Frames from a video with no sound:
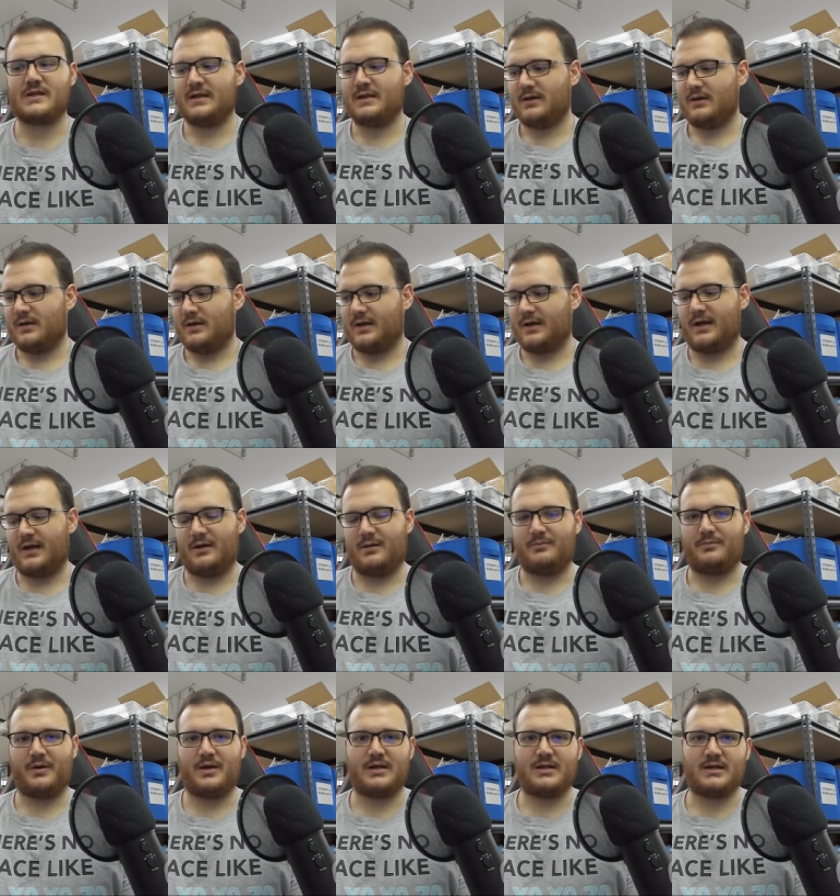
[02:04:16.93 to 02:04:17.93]

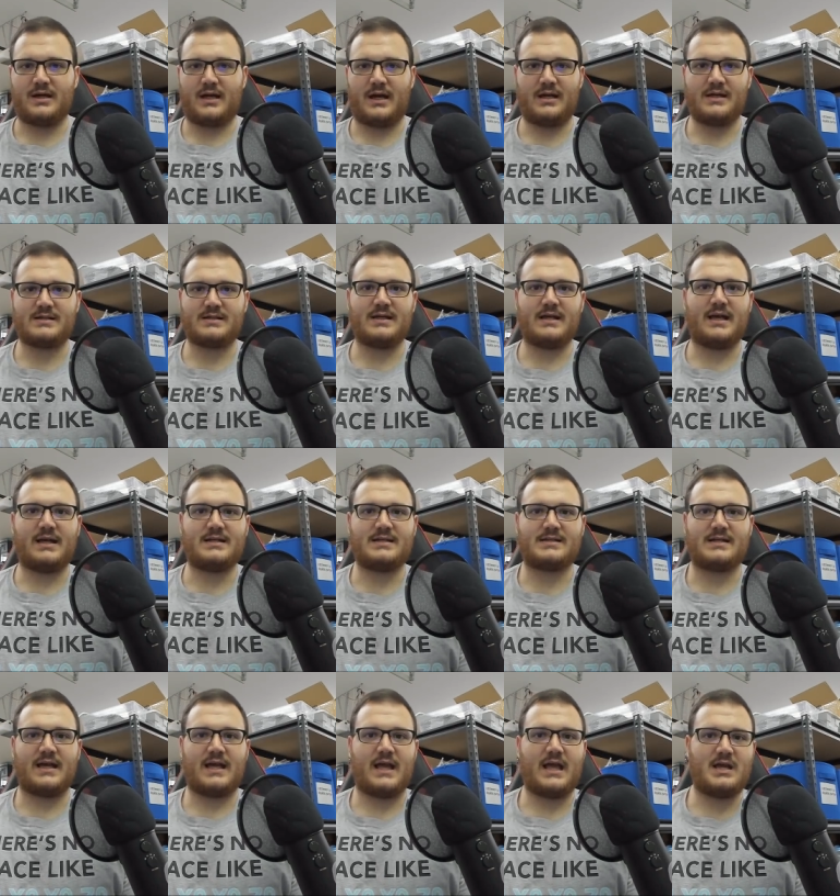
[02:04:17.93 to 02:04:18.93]
But honestly, guys,
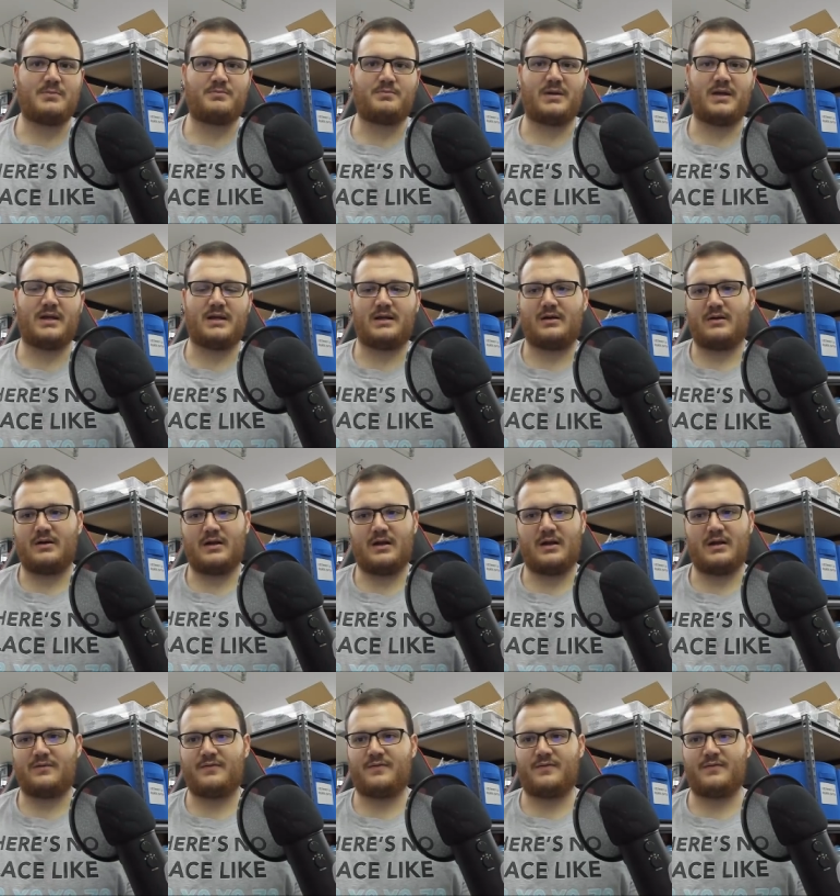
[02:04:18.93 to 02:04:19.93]
like 8-bit,
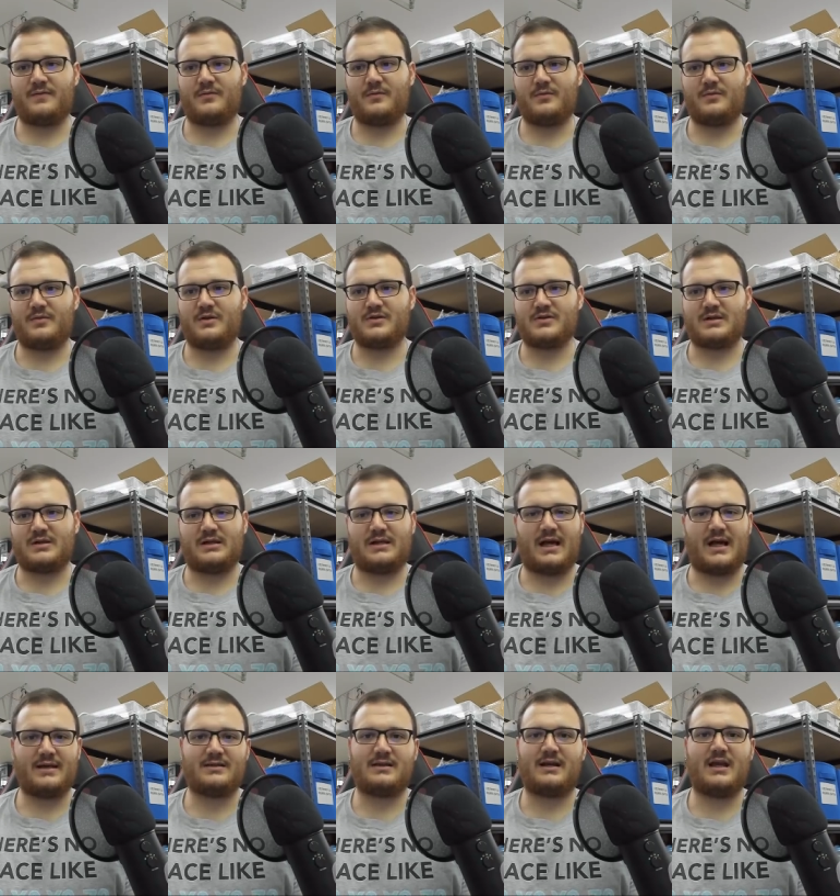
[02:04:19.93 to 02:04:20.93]
if there's a
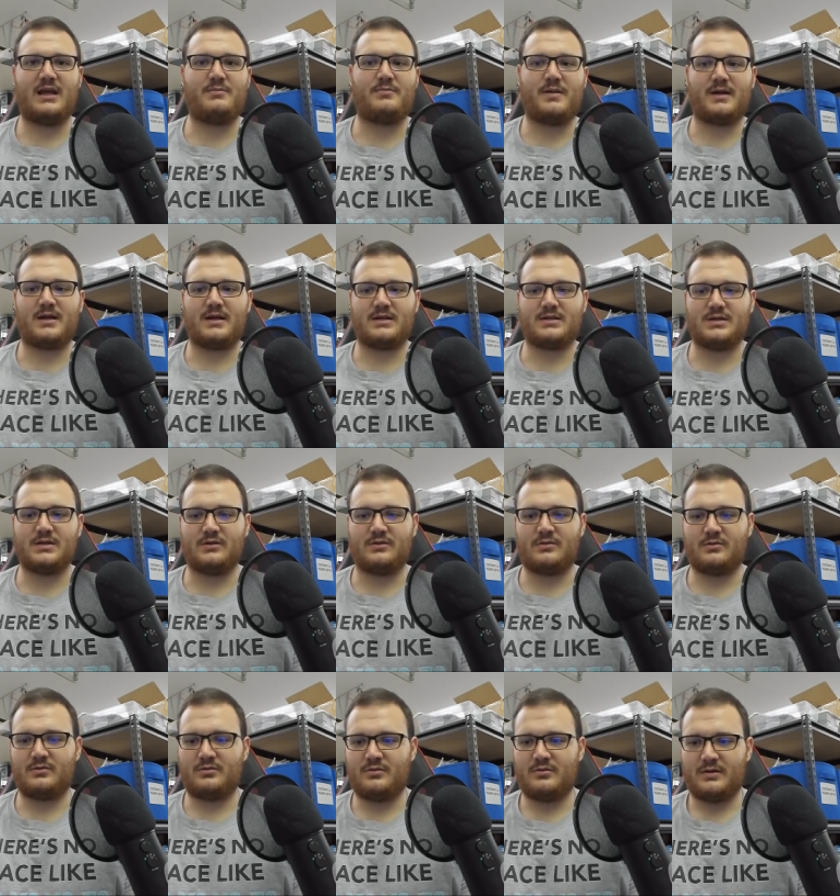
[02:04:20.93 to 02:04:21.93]
lot that 8-bit can do.
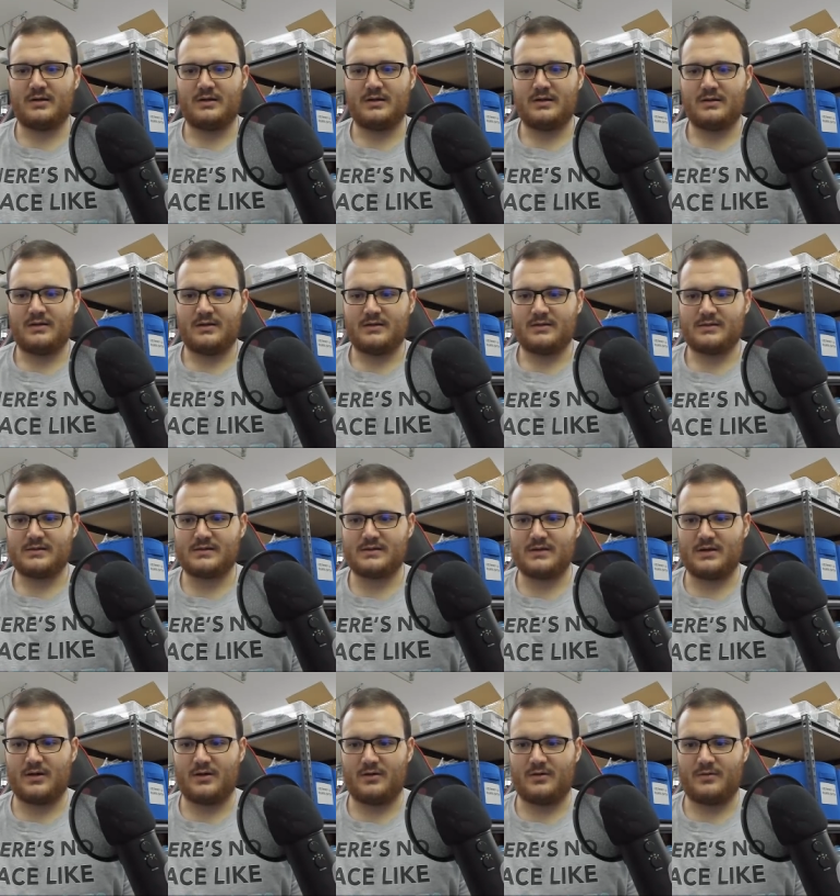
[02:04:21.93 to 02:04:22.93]

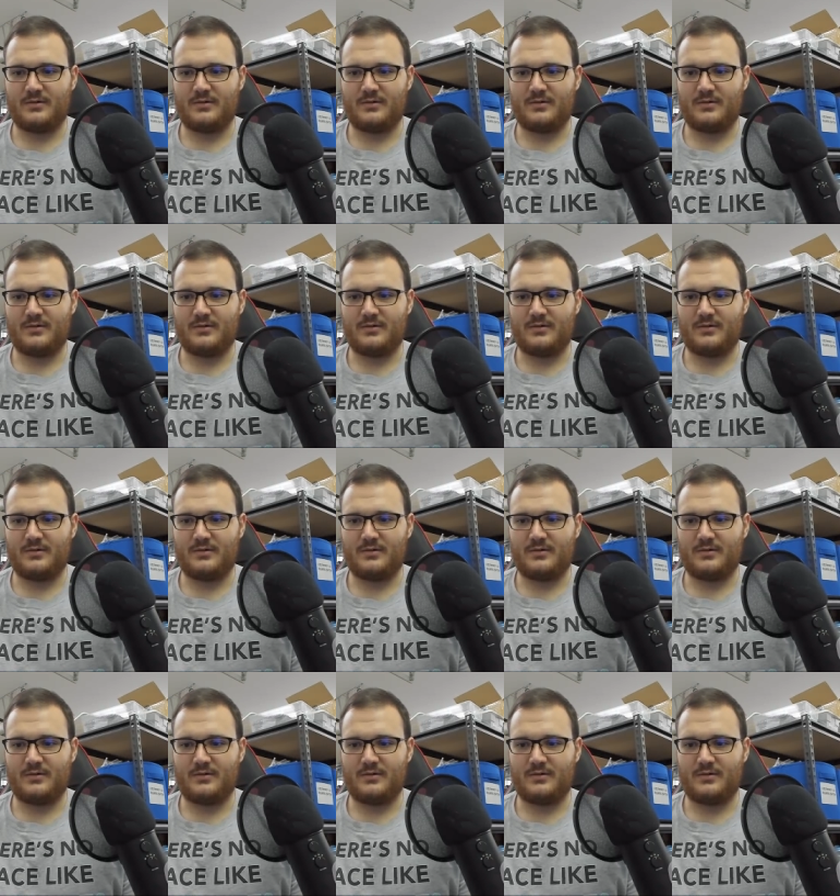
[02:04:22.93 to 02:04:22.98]
So,